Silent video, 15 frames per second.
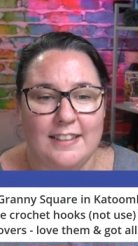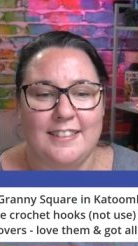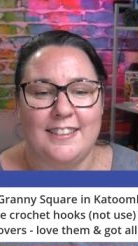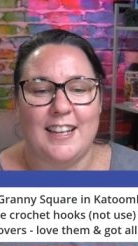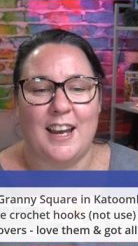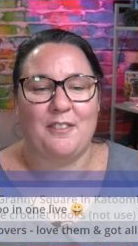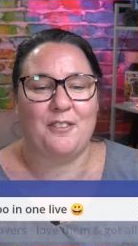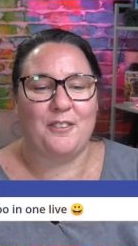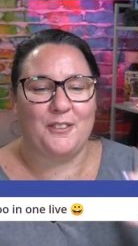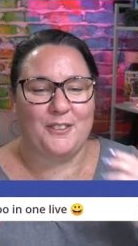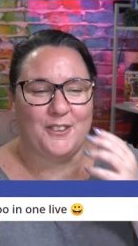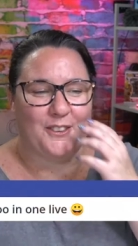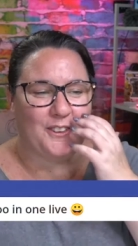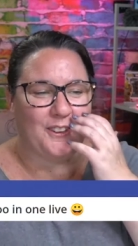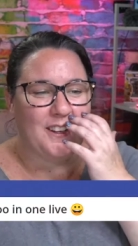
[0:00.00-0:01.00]
several
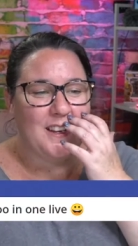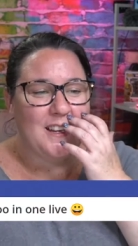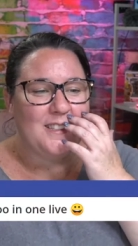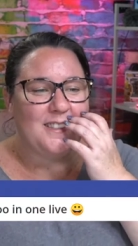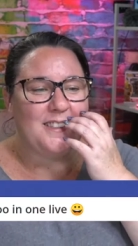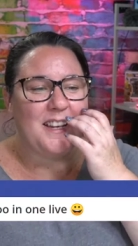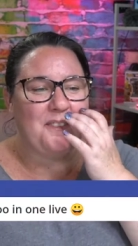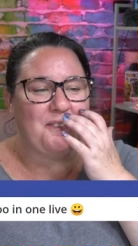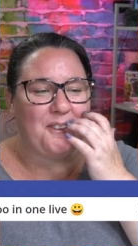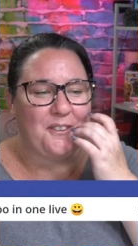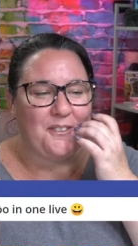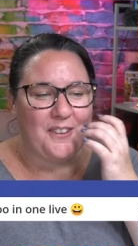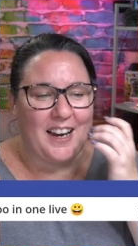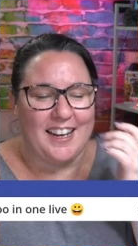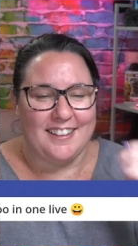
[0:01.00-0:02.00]
too, several
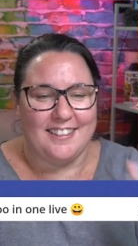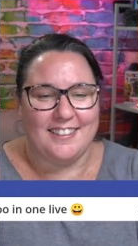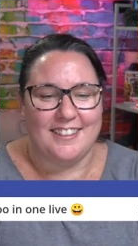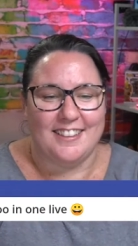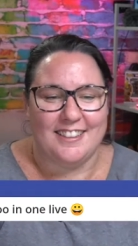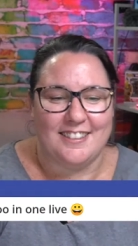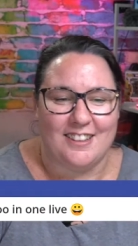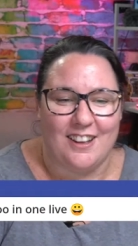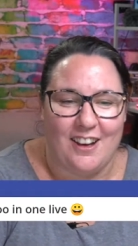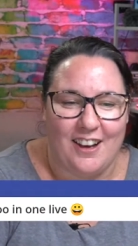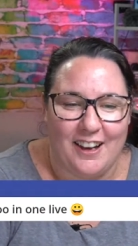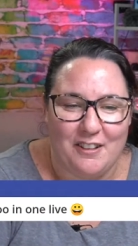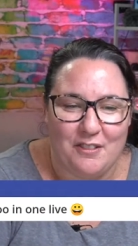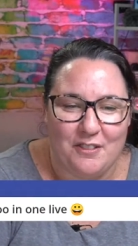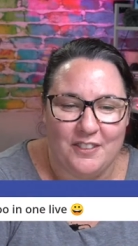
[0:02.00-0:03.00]
rants in this
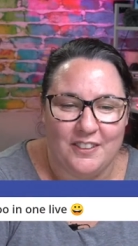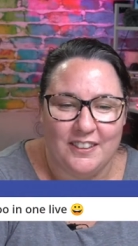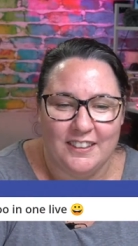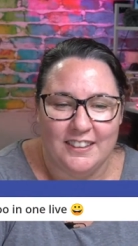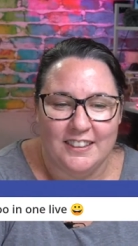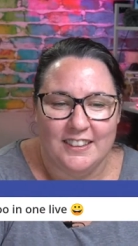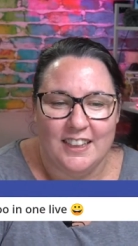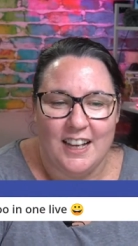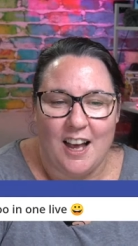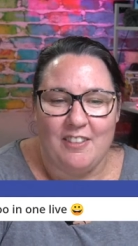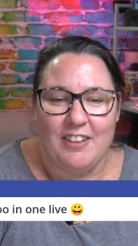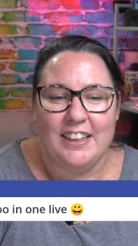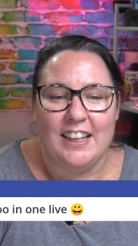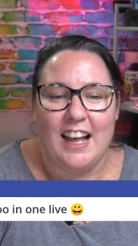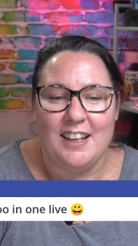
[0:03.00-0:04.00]
live. I
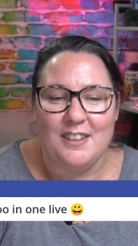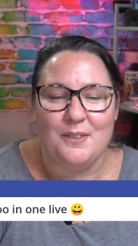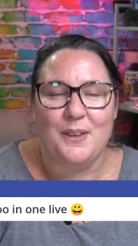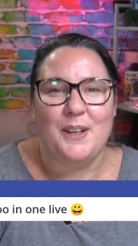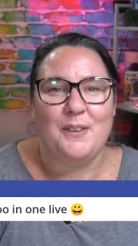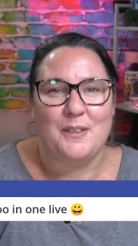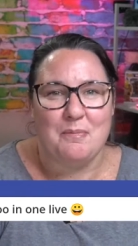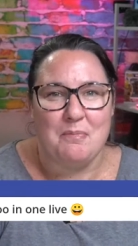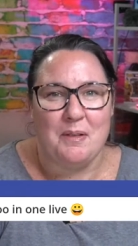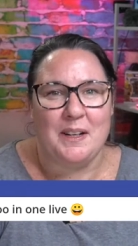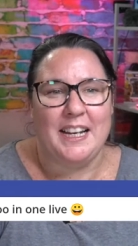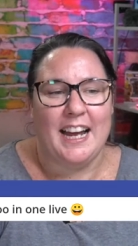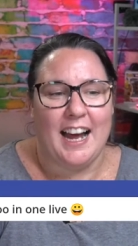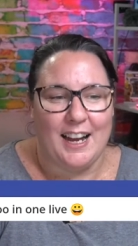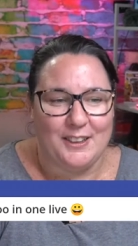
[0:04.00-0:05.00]
mean, last week was
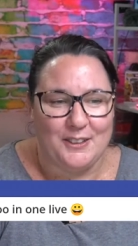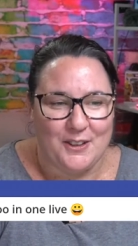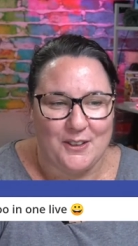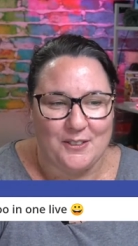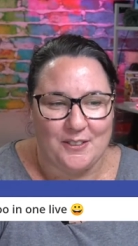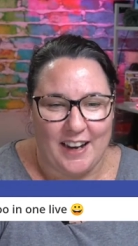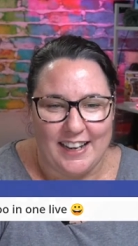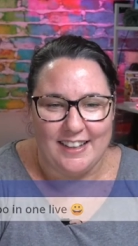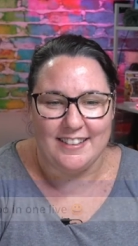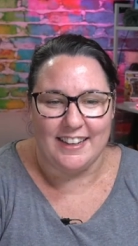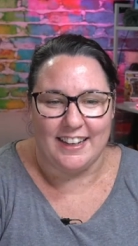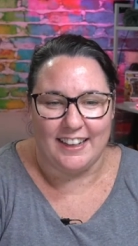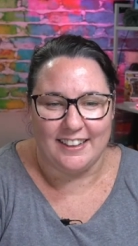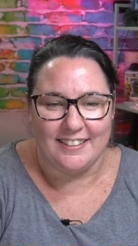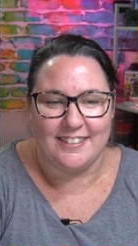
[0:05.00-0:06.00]
pretty hardcore
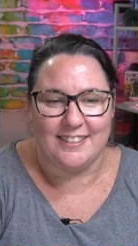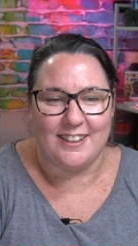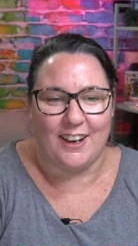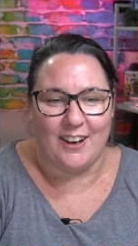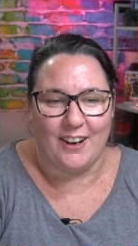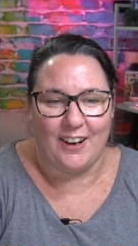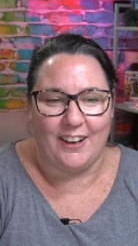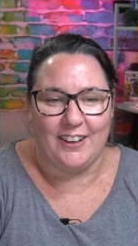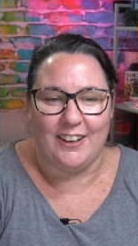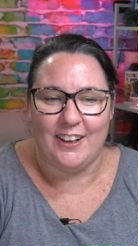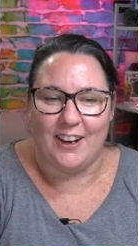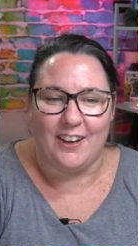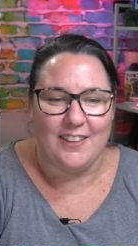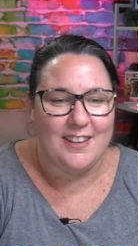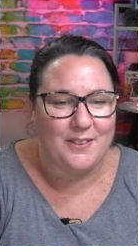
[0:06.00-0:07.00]
ranting. So, you
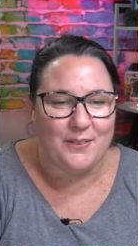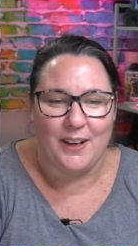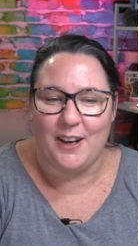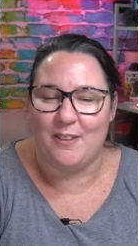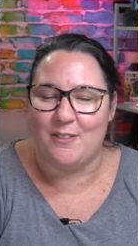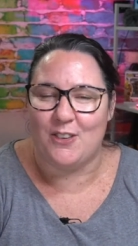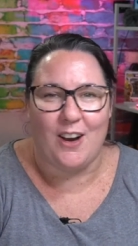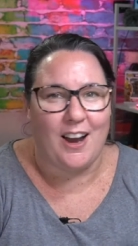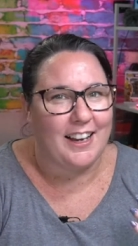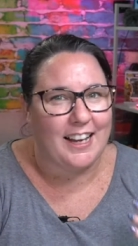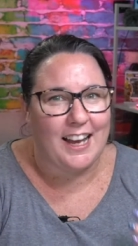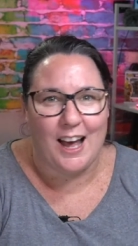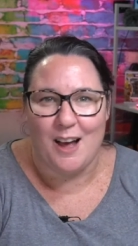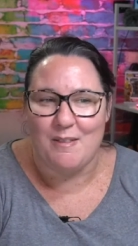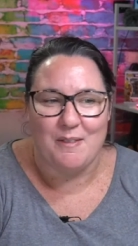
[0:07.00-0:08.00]
know, this week I'm trying to
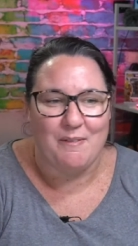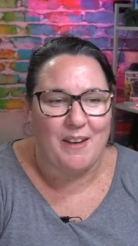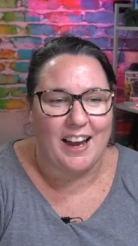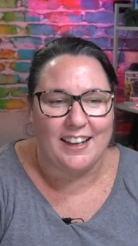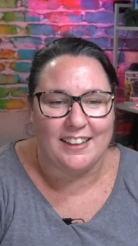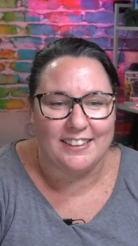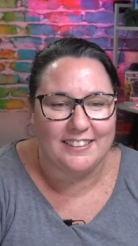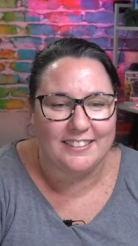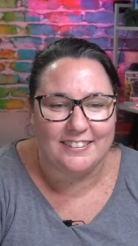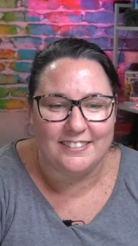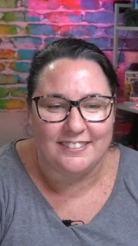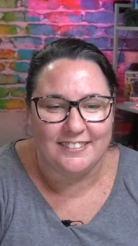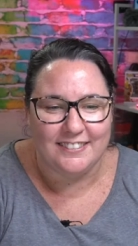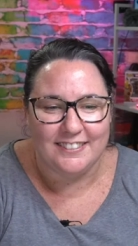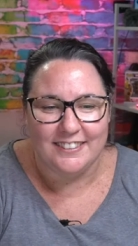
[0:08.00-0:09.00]
calm it back a little.
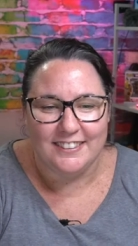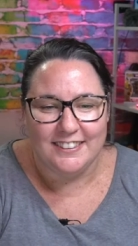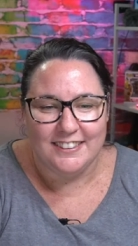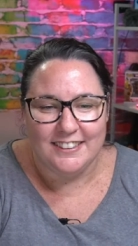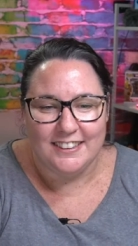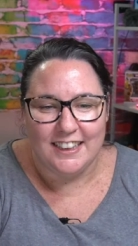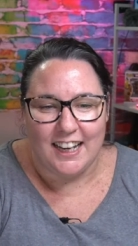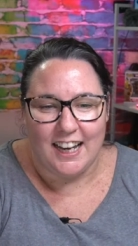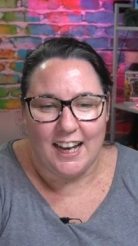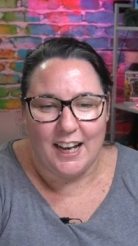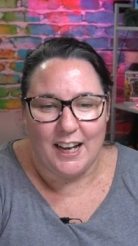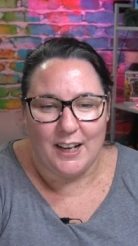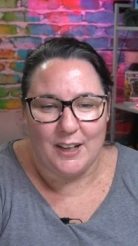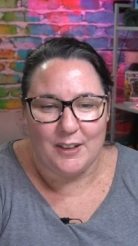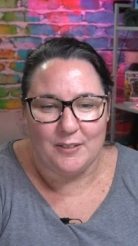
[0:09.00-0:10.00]

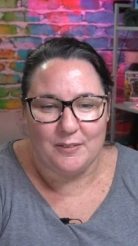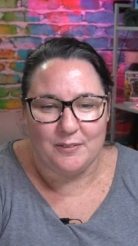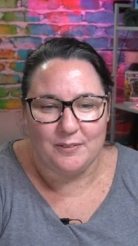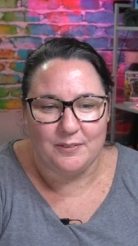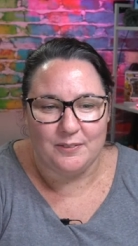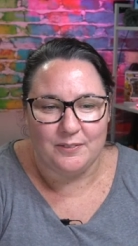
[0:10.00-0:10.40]
Um,